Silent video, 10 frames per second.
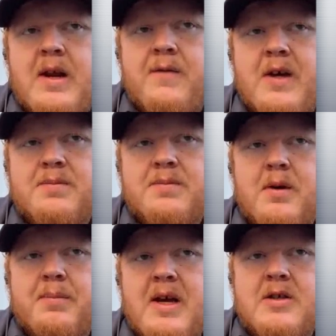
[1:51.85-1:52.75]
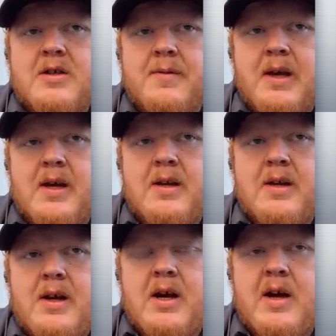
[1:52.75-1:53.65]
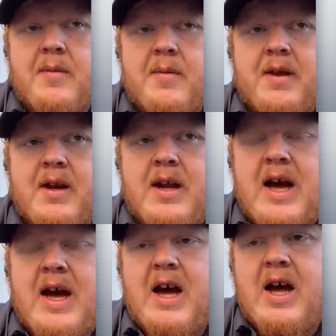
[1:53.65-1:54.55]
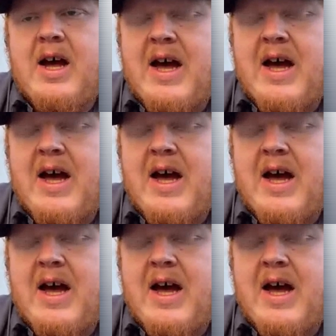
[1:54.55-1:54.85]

We've got a Facebook page event. Um, then I,